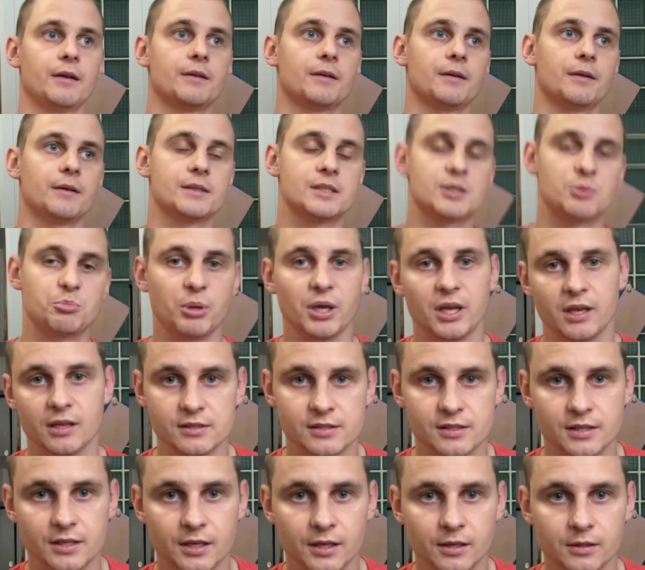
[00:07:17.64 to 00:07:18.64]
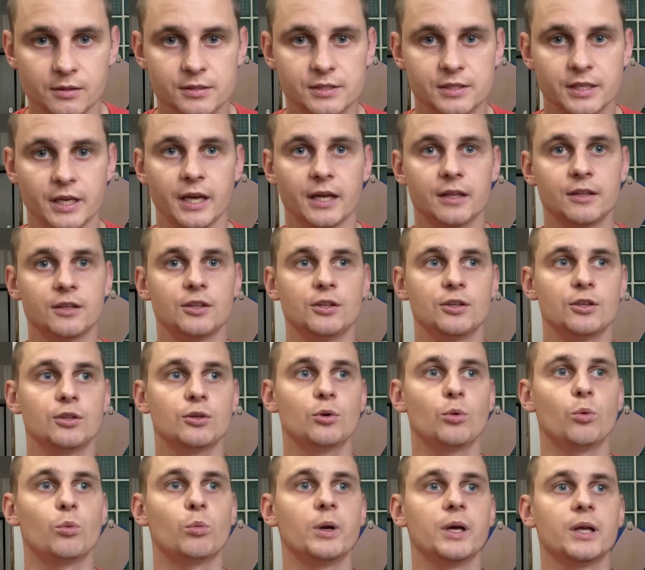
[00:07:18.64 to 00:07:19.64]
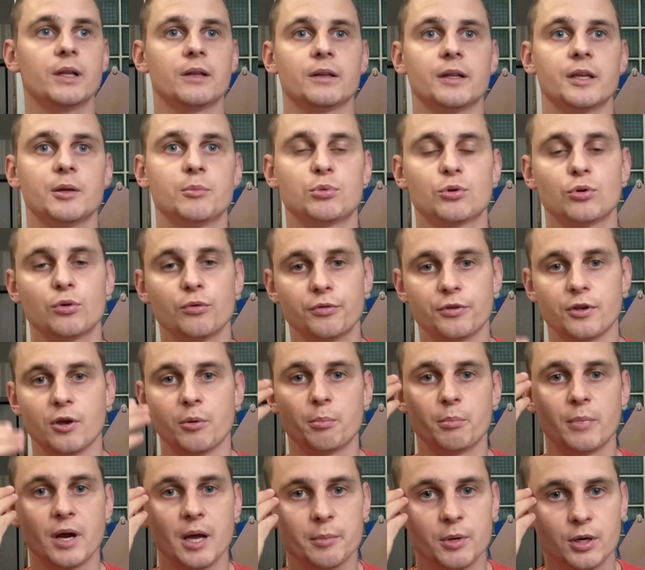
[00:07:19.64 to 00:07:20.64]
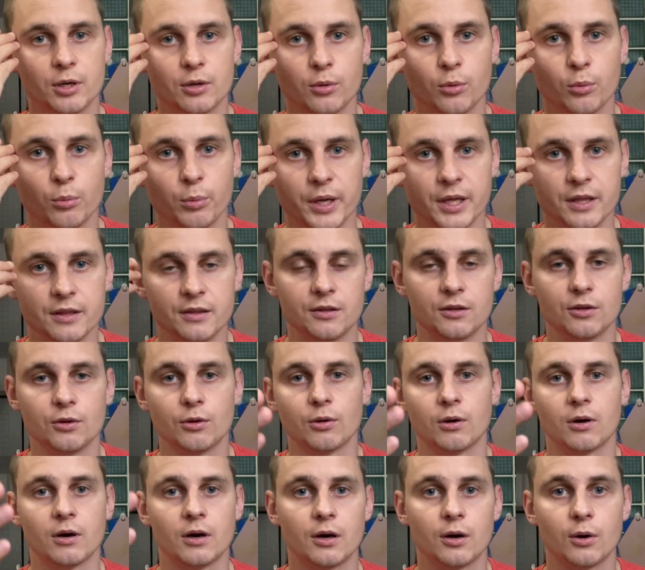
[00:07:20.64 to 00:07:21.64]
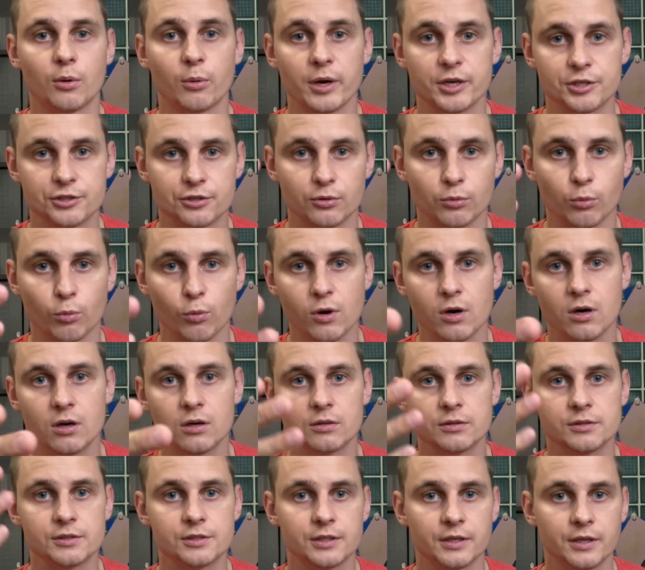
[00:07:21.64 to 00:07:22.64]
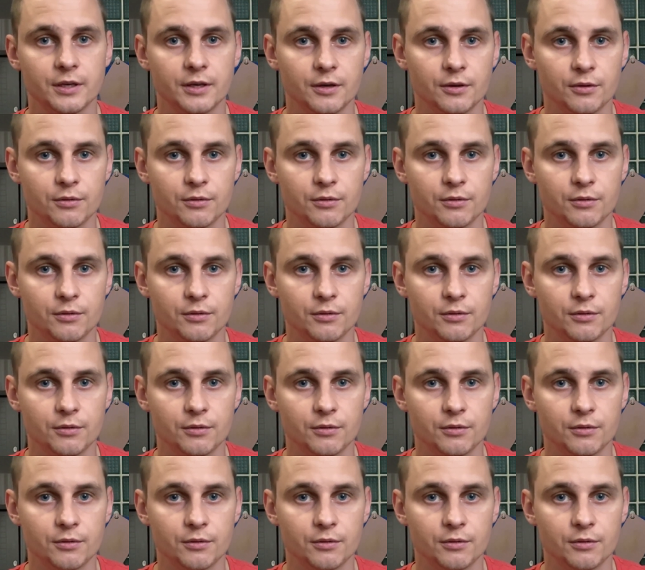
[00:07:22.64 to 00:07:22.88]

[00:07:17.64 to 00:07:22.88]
speaking skills, and you will improve your memory with your Russian words,